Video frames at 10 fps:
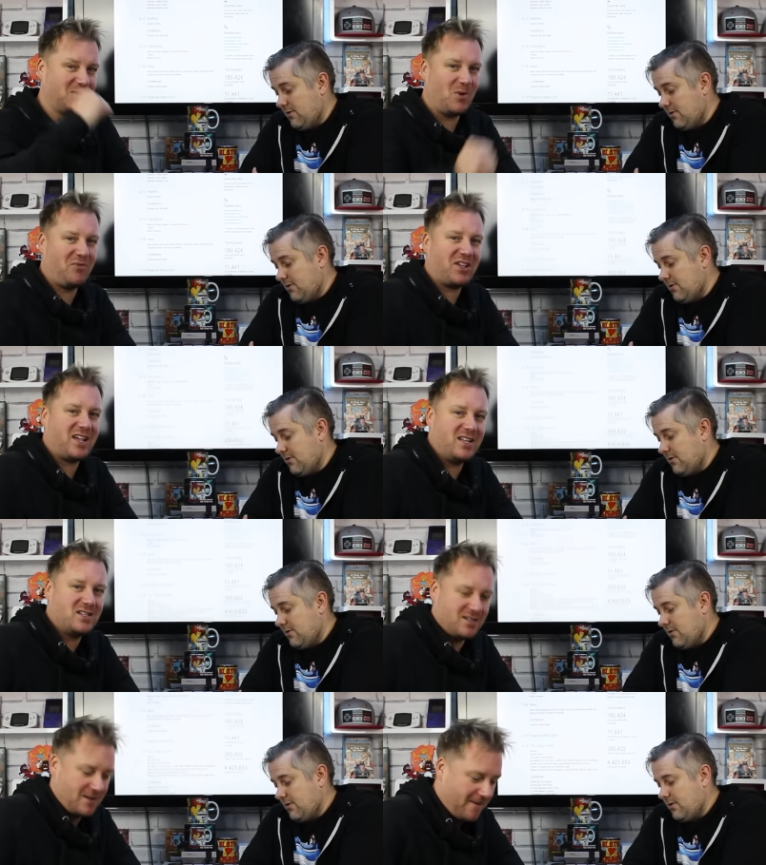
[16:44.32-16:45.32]
Speaker 1: One for the
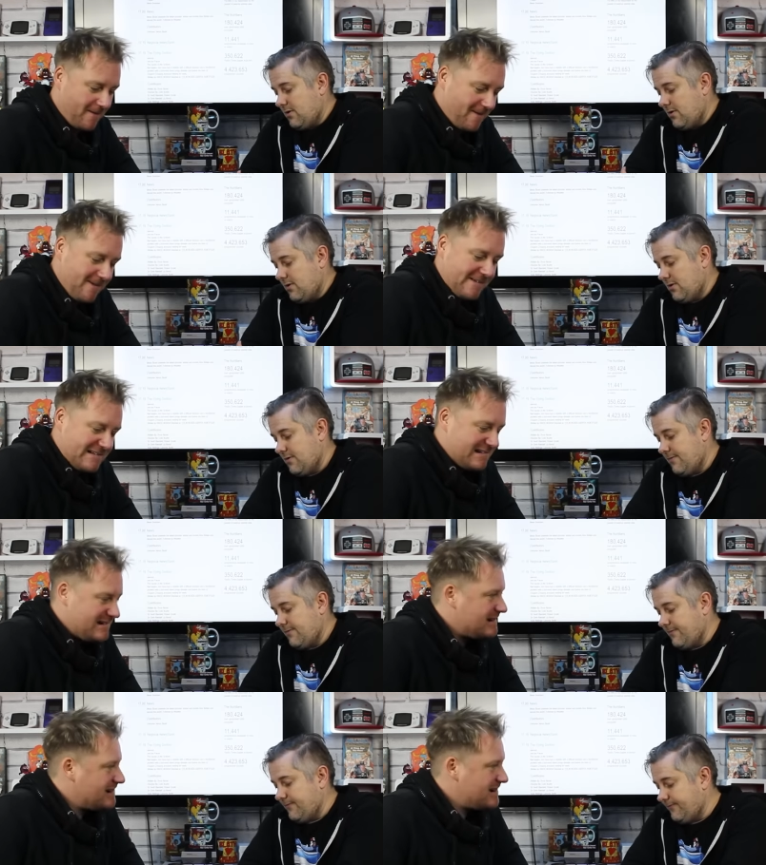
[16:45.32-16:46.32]
kids.
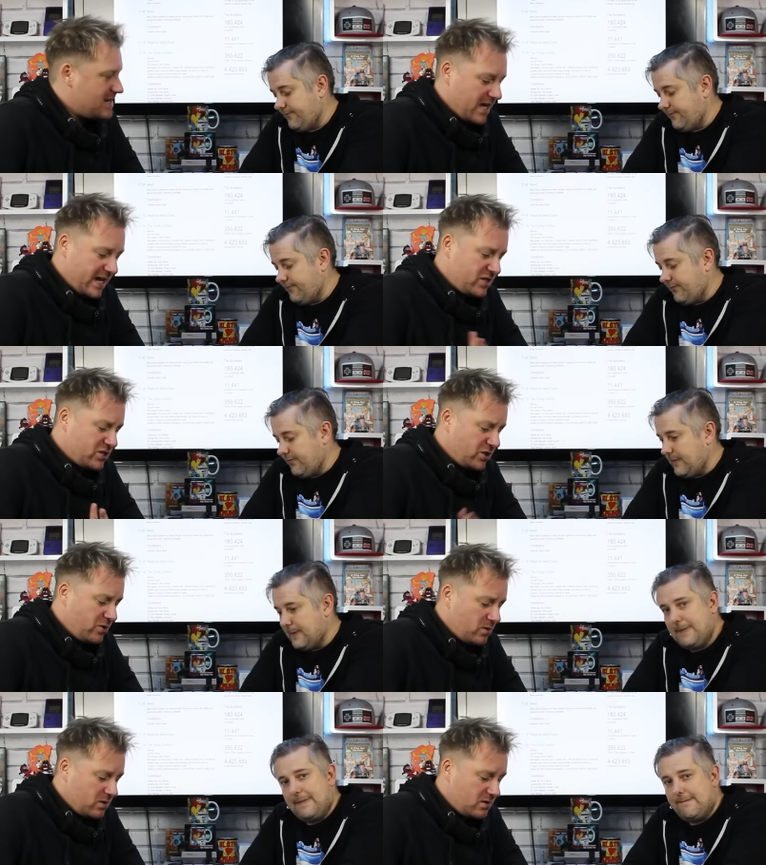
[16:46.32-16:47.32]

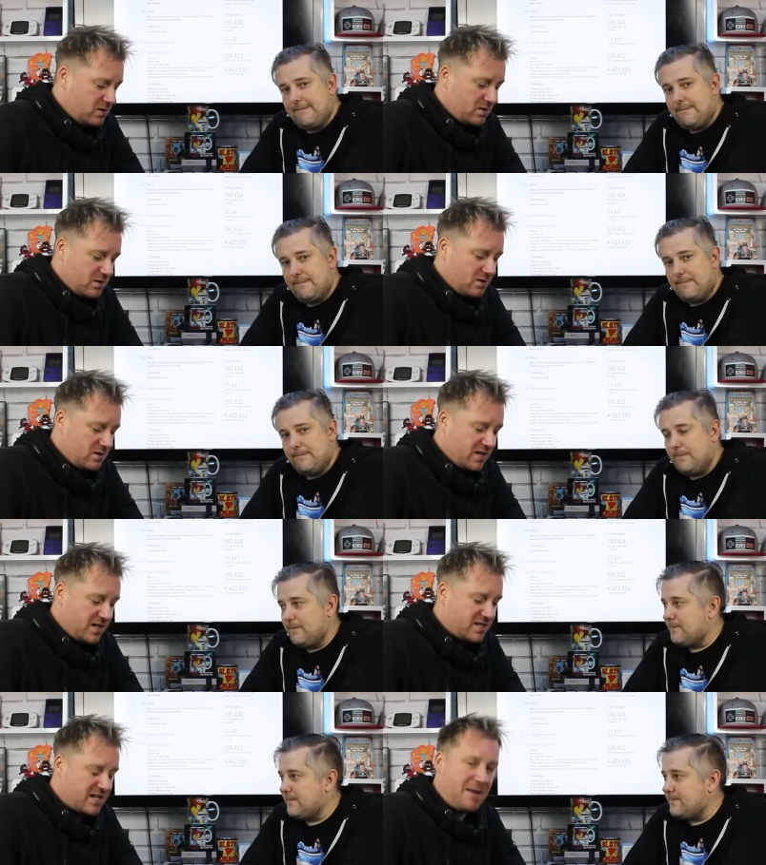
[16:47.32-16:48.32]
Into
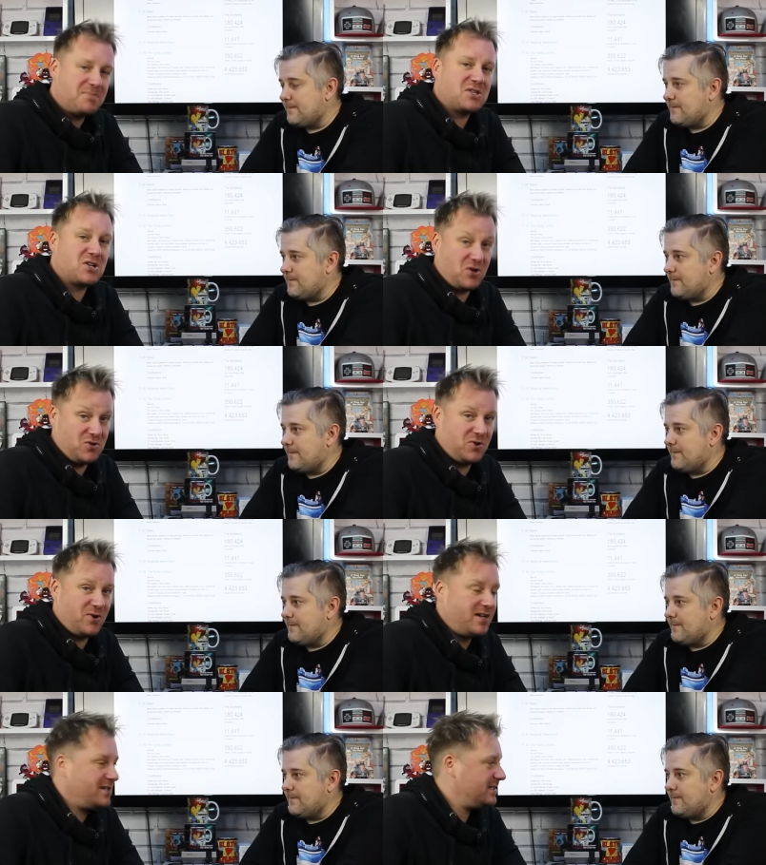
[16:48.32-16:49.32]
Escape to the
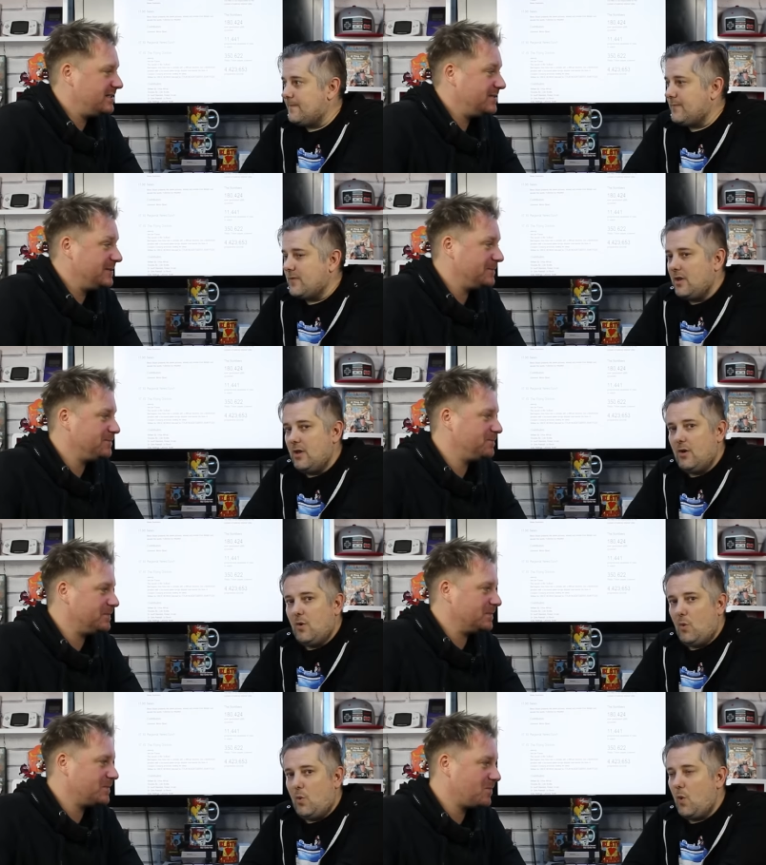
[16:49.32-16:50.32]
Country.
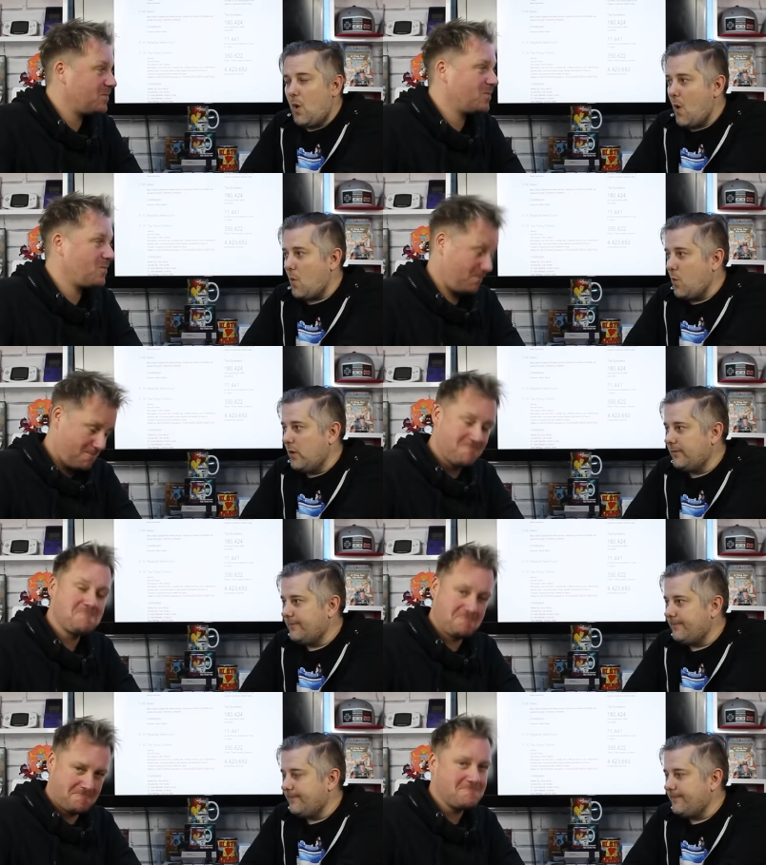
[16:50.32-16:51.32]
Speaker 2: Woo!
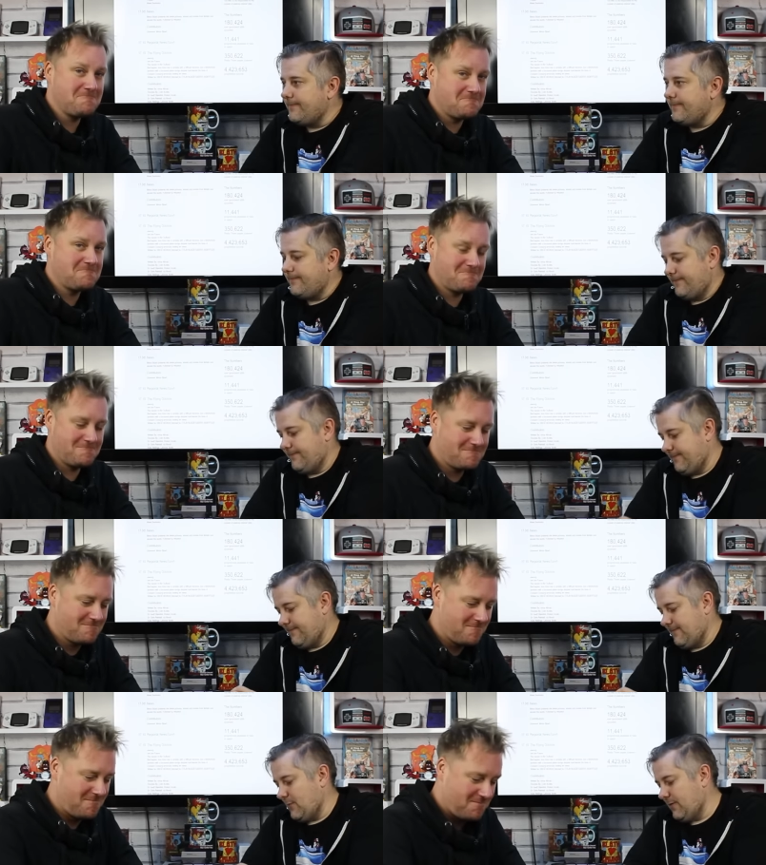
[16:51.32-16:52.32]

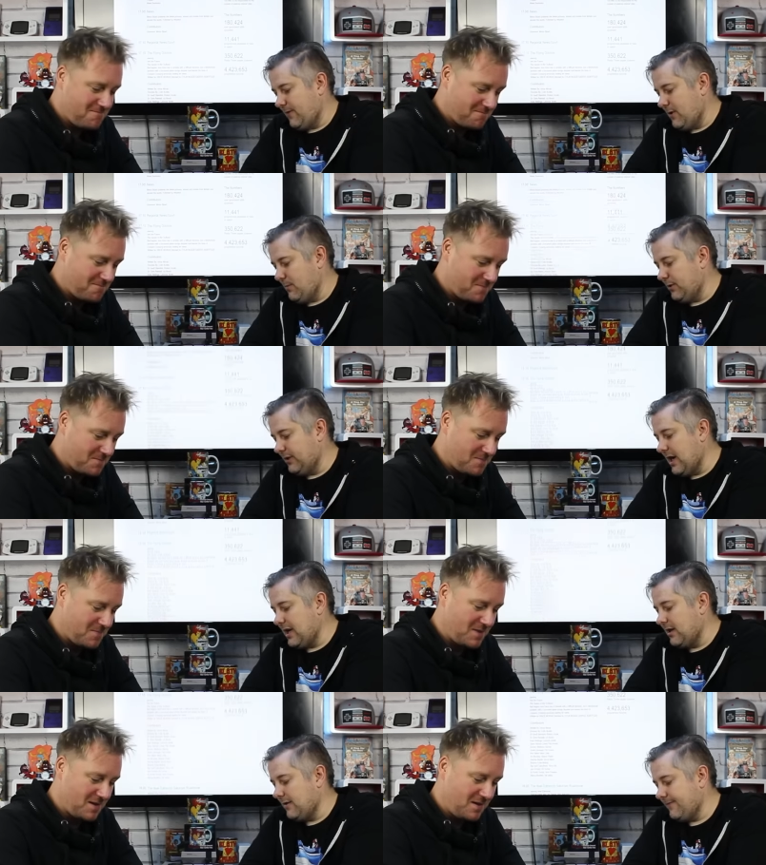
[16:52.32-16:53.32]
What a phenomenal
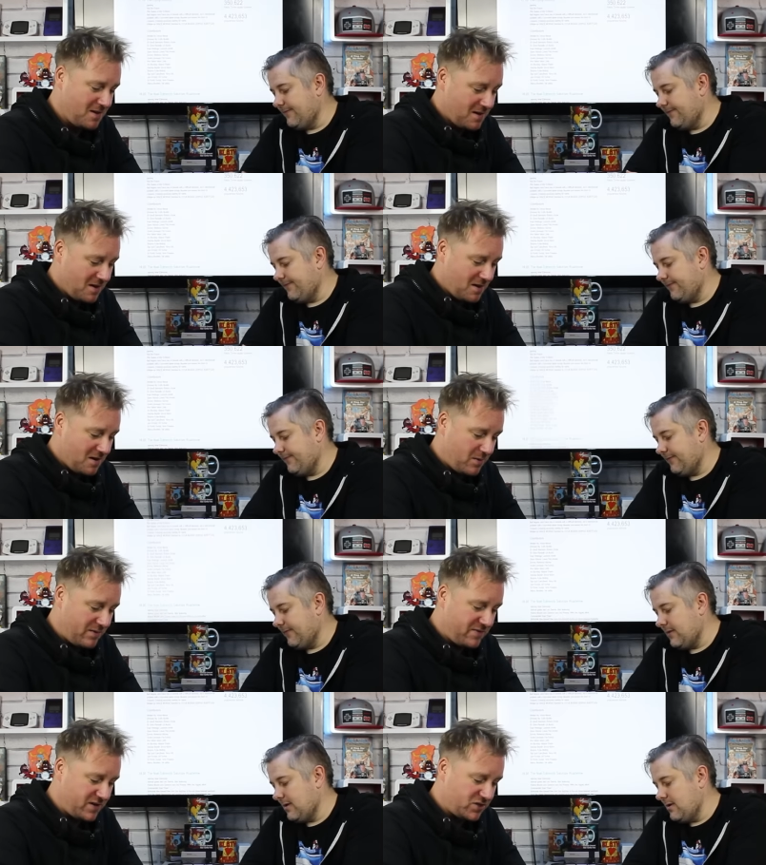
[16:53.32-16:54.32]
day.
Speaker 1: Oh, we
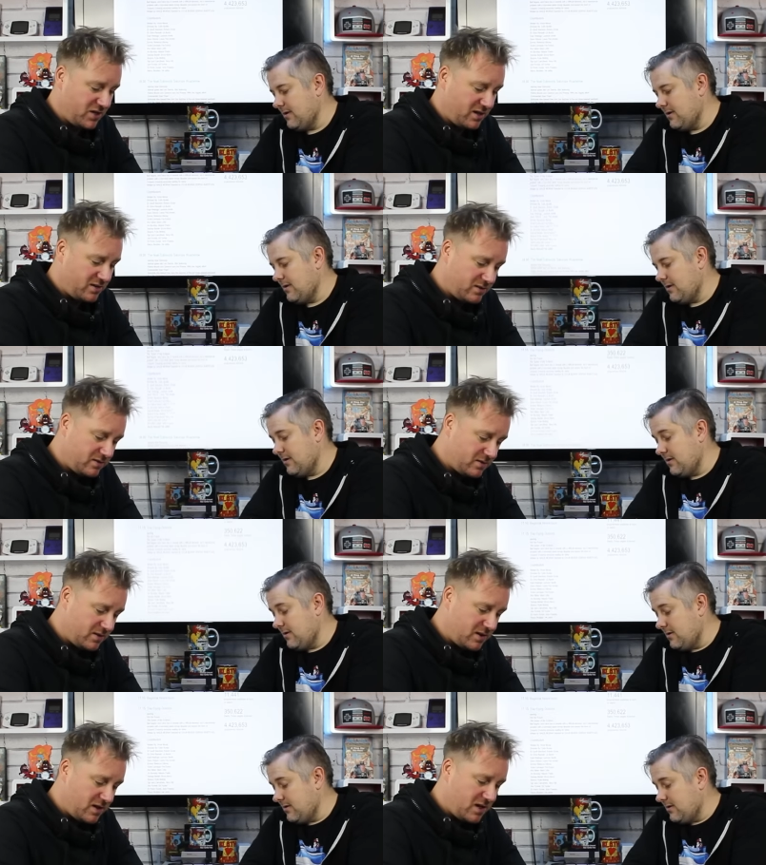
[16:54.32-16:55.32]
haven't finished yet.
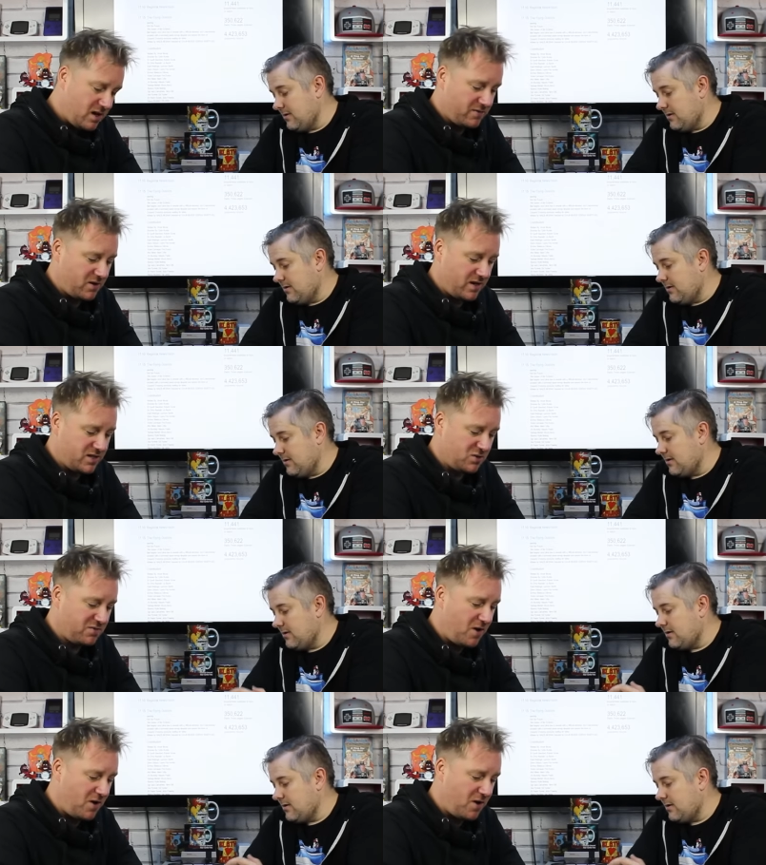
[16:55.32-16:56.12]
I've got into